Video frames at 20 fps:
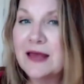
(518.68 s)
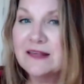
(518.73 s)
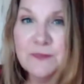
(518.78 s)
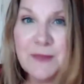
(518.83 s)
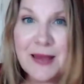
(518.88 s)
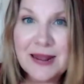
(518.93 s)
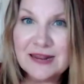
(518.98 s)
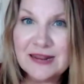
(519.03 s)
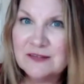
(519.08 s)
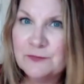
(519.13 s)

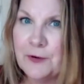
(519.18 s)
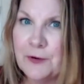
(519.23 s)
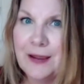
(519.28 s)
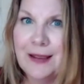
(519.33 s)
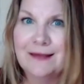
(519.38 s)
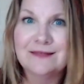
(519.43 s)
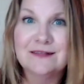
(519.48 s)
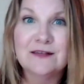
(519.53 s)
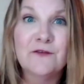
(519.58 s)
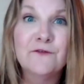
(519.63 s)
cosmetics
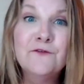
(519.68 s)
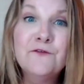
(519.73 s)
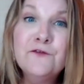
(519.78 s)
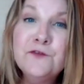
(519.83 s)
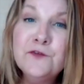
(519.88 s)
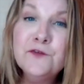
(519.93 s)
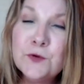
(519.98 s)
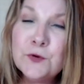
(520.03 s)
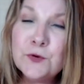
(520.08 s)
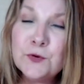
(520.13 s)
brands,
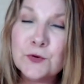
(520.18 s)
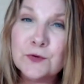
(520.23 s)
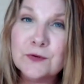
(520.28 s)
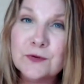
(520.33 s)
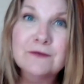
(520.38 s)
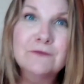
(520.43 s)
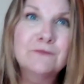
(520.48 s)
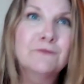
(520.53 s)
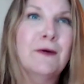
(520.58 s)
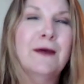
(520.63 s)

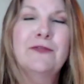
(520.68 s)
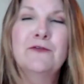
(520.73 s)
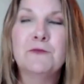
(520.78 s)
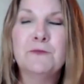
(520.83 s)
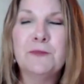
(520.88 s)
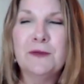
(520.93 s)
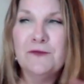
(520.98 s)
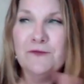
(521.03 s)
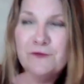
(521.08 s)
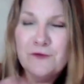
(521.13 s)
food, whether
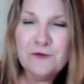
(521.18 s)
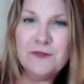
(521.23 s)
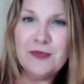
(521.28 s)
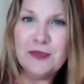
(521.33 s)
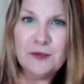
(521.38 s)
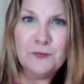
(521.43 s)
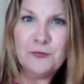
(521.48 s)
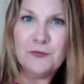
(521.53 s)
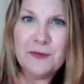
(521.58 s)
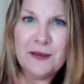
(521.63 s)
it be food
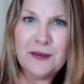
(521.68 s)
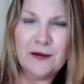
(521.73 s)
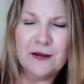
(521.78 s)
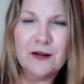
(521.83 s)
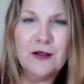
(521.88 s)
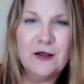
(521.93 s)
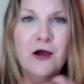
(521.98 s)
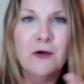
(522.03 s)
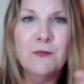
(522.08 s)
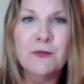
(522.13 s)
that you
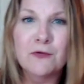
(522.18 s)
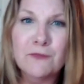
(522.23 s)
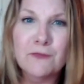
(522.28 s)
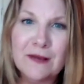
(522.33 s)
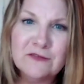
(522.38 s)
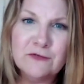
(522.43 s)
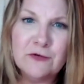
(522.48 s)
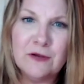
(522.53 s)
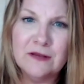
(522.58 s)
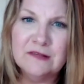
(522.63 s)
prepare at home or
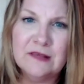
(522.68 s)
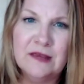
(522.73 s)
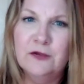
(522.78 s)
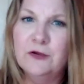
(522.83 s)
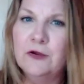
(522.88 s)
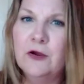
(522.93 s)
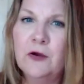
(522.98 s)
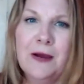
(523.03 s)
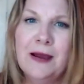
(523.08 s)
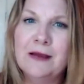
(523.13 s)
restaurants that
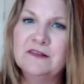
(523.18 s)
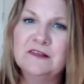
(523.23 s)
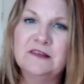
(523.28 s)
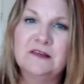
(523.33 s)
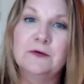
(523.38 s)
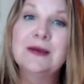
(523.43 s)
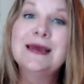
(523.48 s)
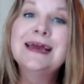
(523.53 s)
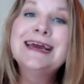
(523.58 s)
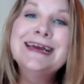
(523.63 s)
you go out
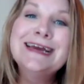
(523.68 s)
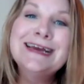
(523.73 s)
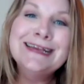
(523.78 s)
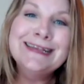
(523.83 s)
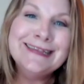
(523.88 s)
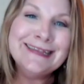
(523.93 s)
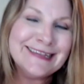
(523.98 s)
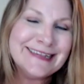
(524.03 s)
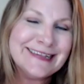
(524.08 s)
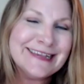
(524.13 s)
to.
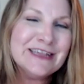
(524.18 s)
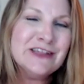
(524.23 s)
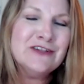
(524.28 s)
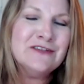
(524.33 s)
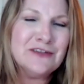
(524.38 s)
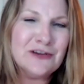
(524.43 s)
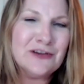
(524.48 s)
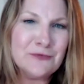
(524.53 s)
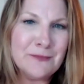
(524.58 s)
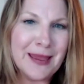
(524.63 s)

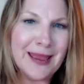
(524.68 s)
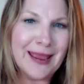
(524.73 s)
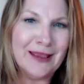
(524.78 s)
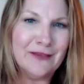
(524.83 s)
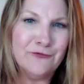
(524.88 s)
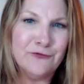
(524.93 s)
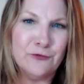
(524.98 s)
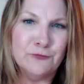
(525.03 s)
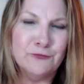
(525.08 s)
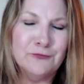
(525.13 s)
Decisions are
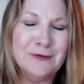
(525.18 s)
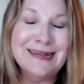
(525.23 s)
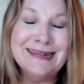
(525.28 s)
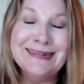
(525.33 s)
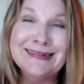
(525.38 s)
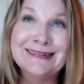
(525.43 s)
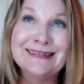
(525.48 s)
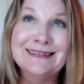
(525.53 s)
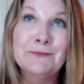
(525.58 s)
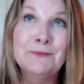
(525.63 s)
made for
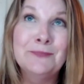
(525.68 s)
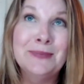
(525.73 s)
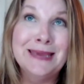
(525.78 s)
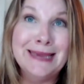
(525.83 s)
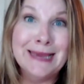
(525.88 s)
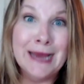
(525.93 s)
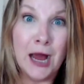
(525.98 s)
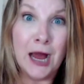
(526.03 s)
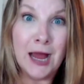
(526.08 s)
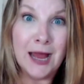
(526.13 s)
reasons
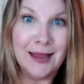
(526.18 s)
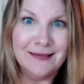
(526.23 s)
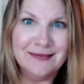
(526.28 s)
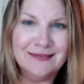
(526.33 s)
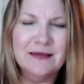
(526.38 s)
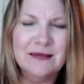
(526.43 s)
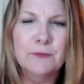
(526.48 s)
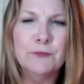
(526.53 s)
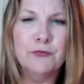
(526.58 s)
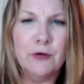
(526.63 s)

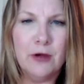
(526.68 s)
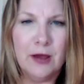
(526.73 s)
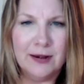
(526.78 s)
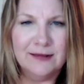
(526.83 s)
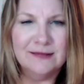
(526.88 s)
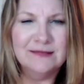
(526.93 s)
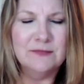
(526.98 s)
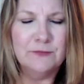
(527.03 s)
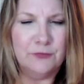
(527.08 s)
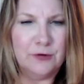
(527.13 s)
beyond
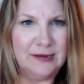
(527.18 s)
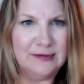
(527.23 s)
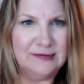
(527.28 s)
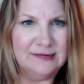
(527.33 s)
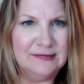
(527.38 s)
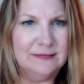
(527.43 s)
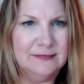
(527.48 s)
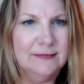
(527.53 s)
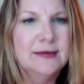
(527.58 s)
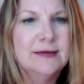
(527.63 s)
product and
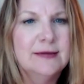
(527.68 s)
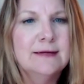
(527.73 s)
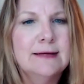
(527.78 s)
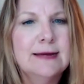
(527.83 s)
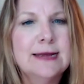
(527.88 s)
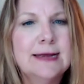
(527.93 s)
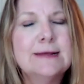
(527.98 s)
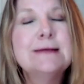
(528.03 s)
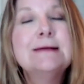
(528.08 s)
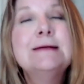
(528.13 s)
price,
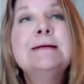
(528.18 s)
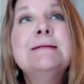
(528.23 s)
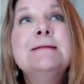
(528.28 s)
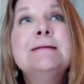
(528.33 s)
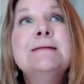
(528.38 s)
right?